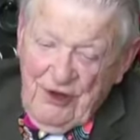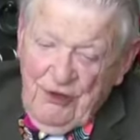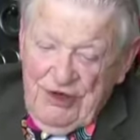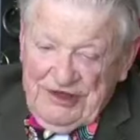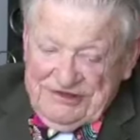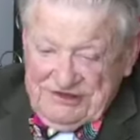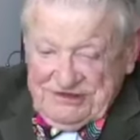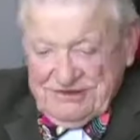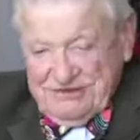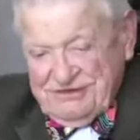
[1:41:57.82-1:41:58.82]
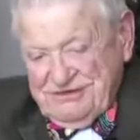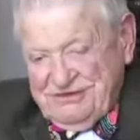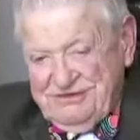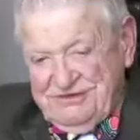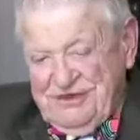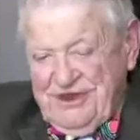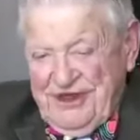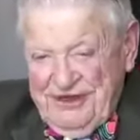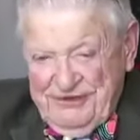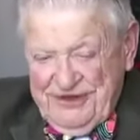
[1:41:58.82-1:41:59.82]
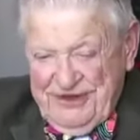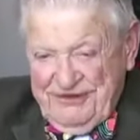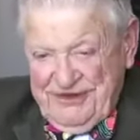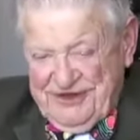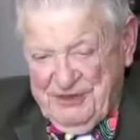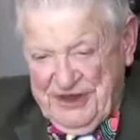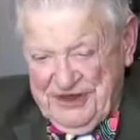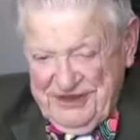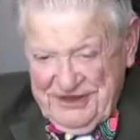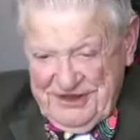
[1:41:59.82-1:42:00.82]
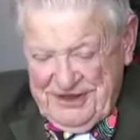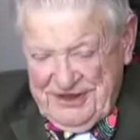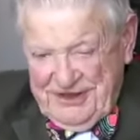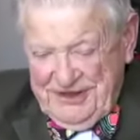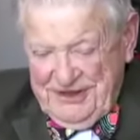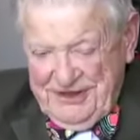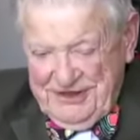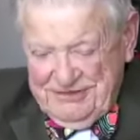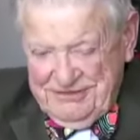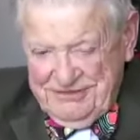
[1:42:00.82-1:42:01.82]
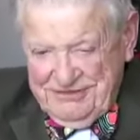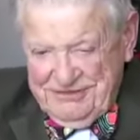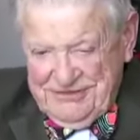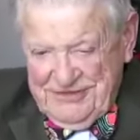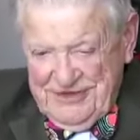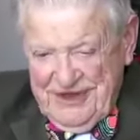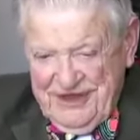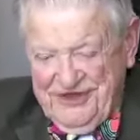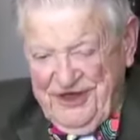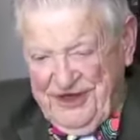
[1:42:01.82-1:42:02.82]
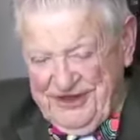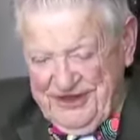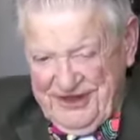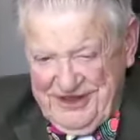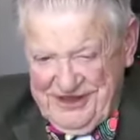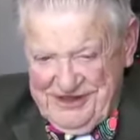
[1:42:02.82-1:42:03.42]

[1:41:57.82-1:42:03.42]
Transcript: well, I would never expect a, a uh, hexagon there,